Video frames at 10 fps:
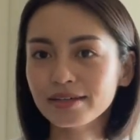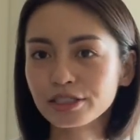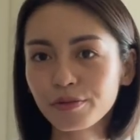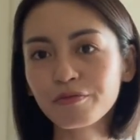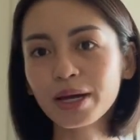
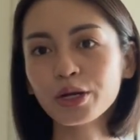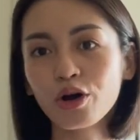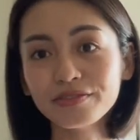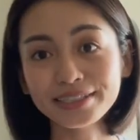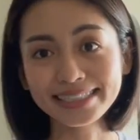some of my
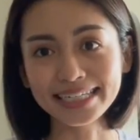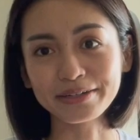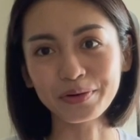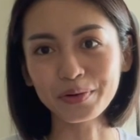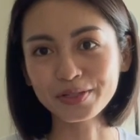novels here
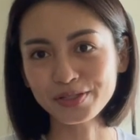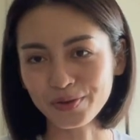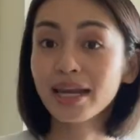also.